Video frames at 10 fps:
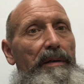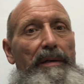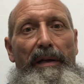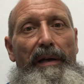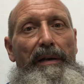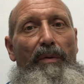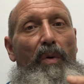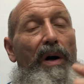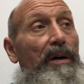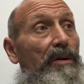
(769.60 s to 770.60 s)
and
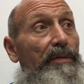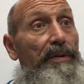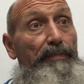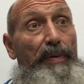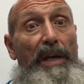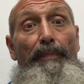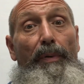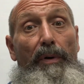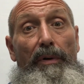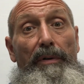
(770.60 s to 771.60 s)
while the
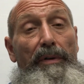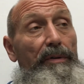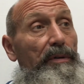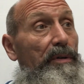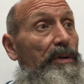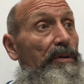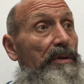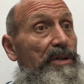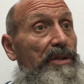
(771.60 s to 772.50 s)
people, the U.S.